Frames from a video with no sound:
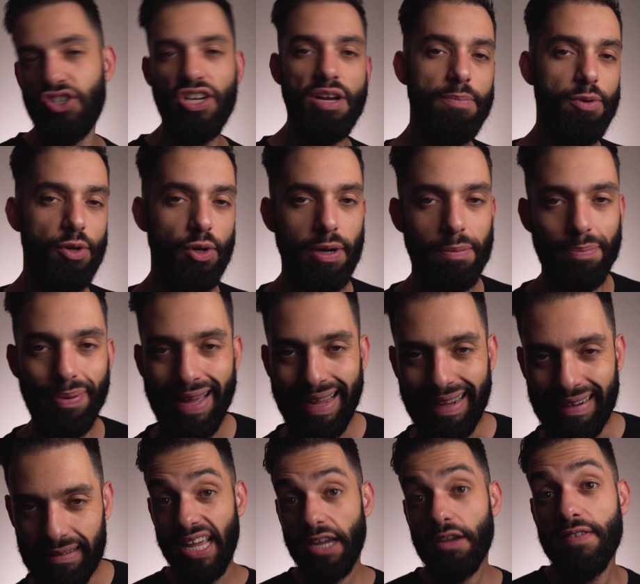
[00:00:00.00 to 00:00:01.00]
jumping on a
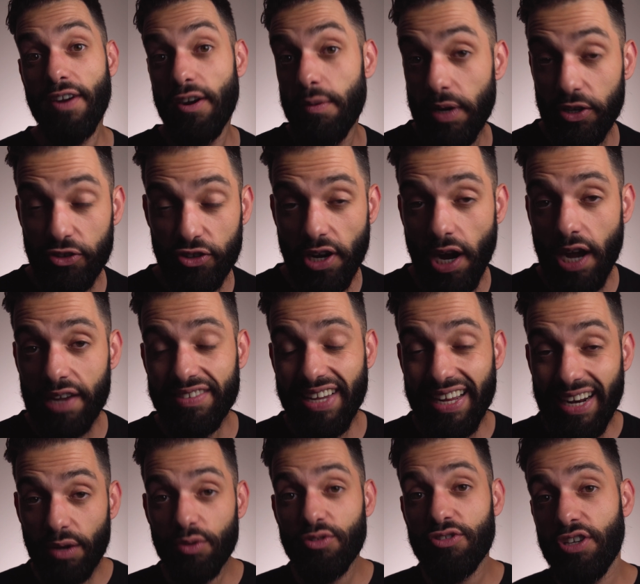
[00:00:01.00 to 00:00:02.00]
plane. Thank you very much, guys,
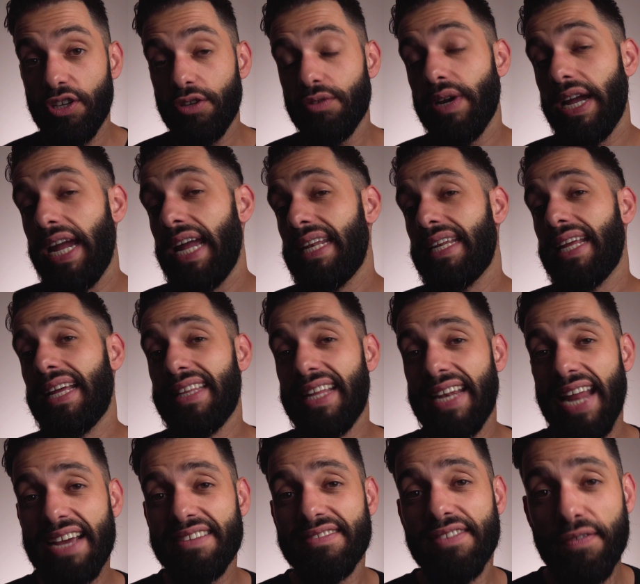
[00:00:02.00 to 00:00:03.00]
and I'll see you in the
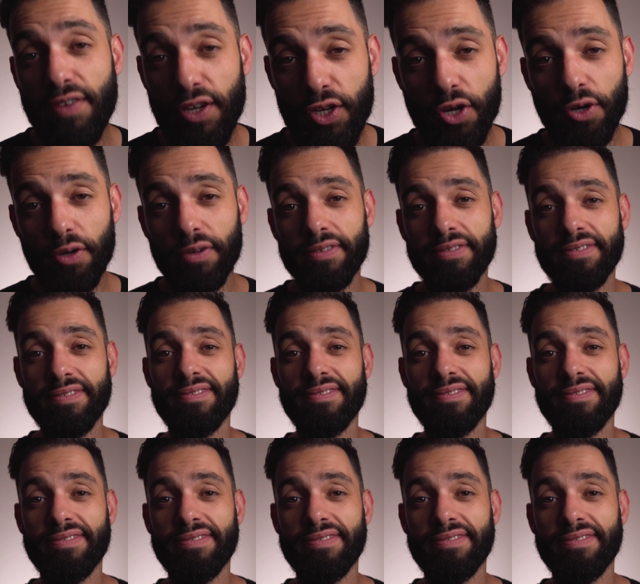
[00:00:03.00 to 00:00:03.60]
next video.